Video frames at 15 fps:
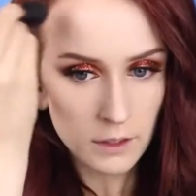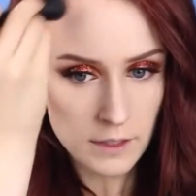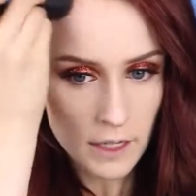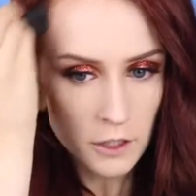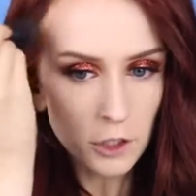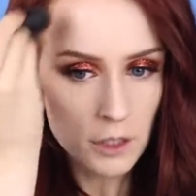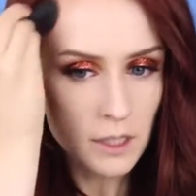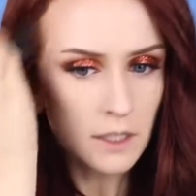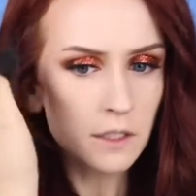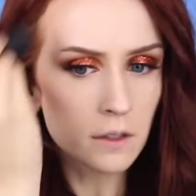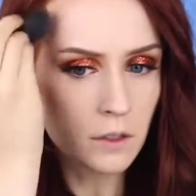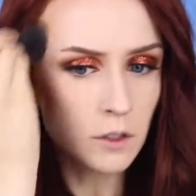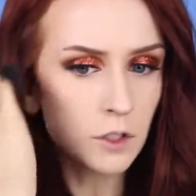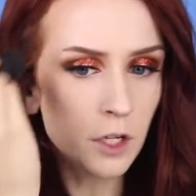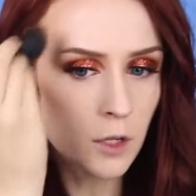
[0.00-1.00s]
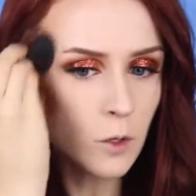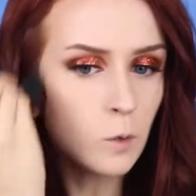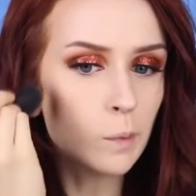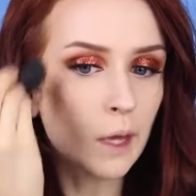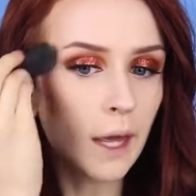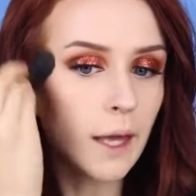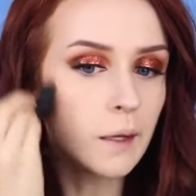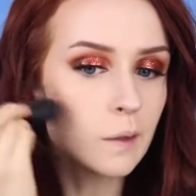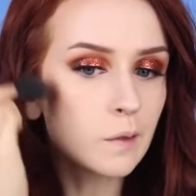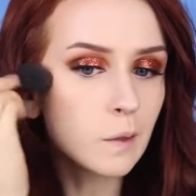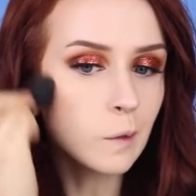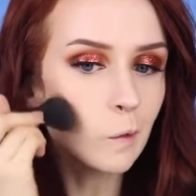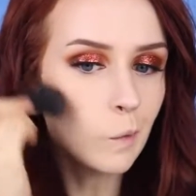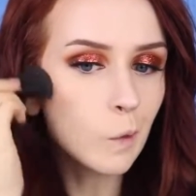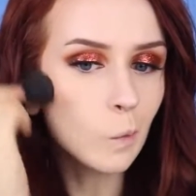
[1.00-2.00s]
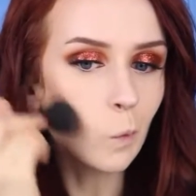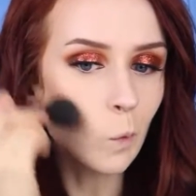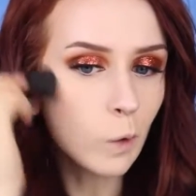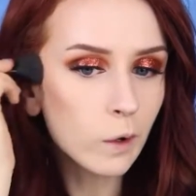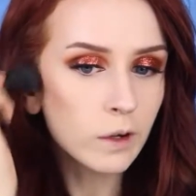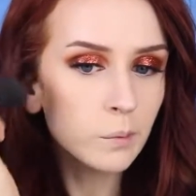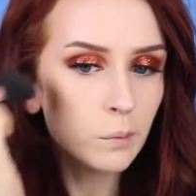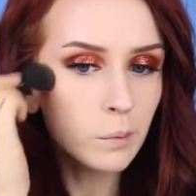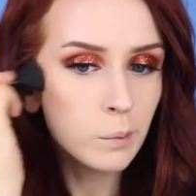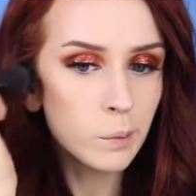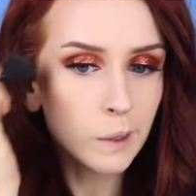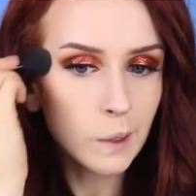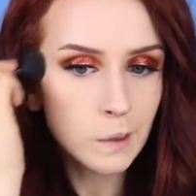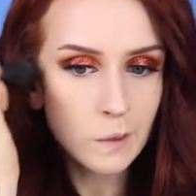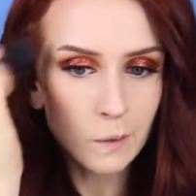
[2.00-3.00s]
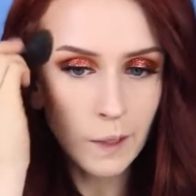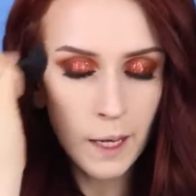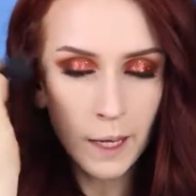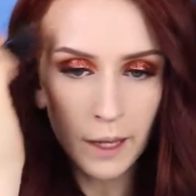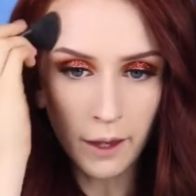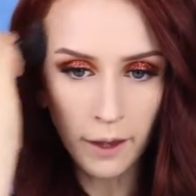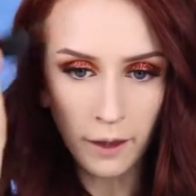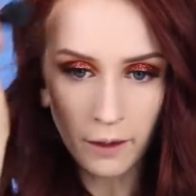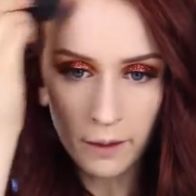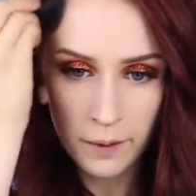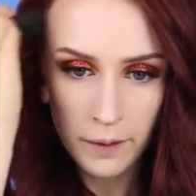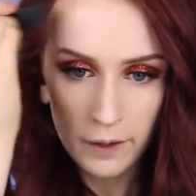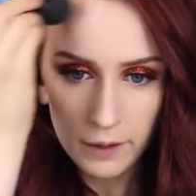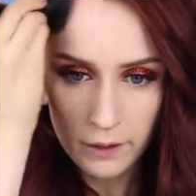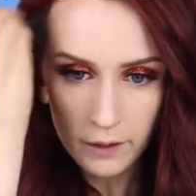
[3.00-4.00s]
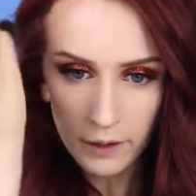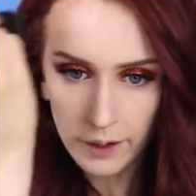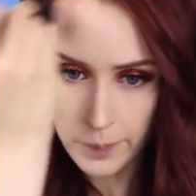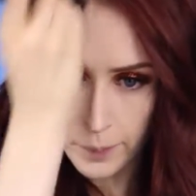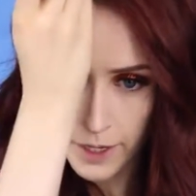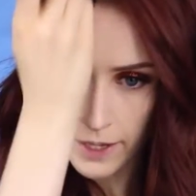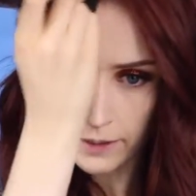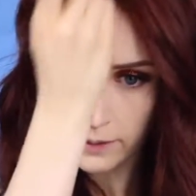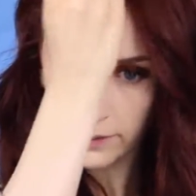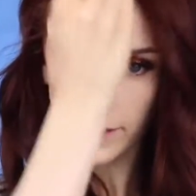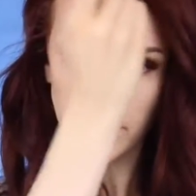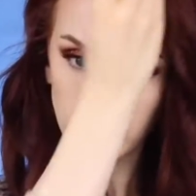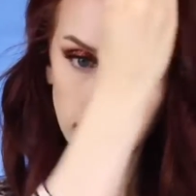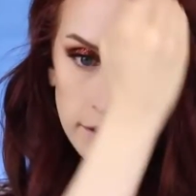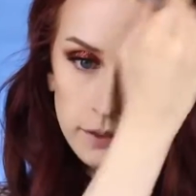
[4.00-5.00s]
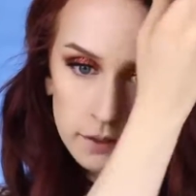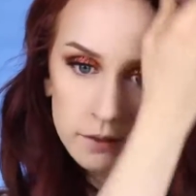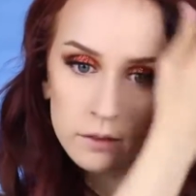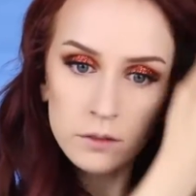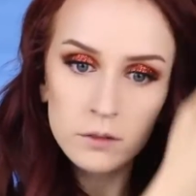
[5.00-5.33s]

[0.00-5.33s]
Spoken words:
This actually doesn't look too bad. It's a little bit warm, but that's okay. I'm kind of liking it.